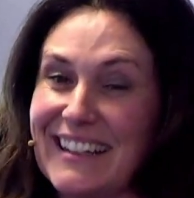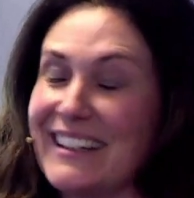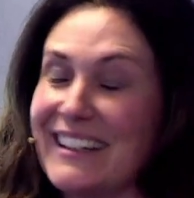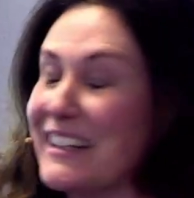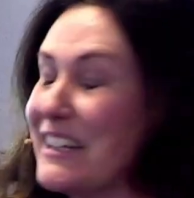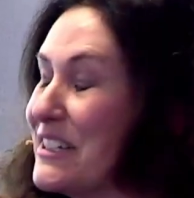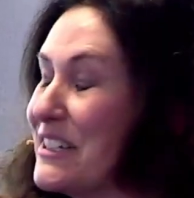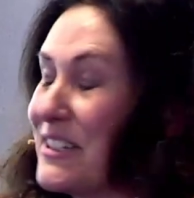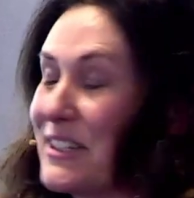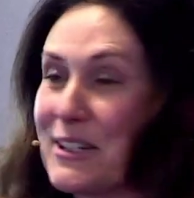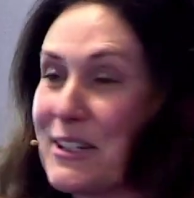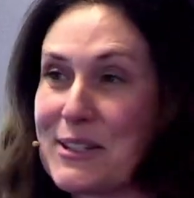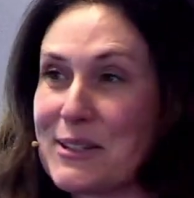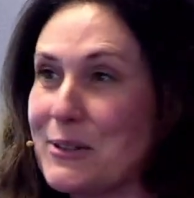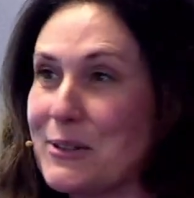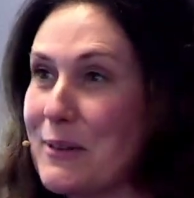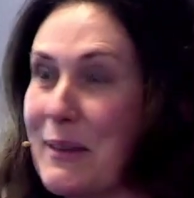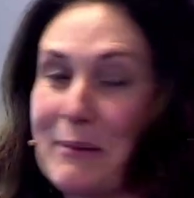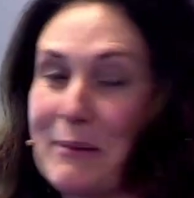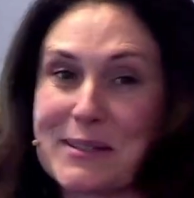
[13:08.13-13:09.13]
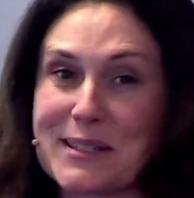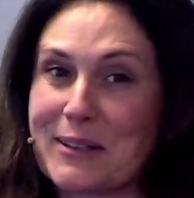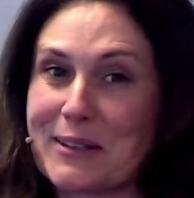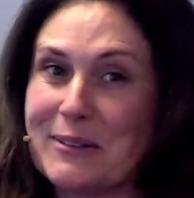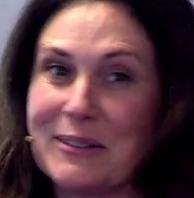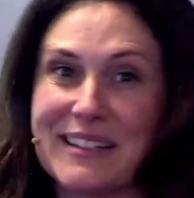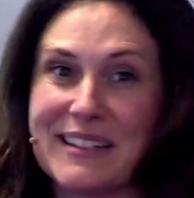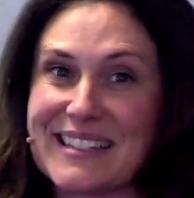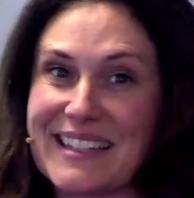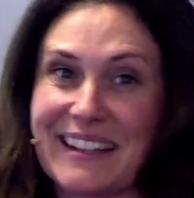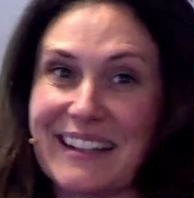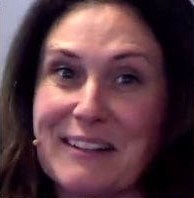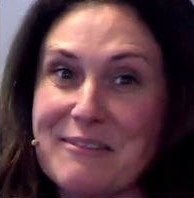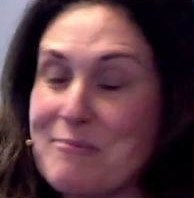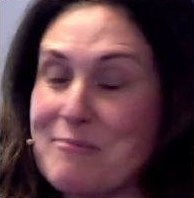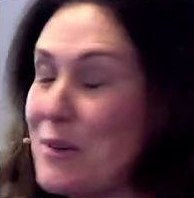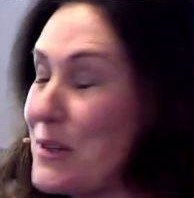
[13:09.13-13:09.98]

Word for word: And I just thought that was the coolest thing I've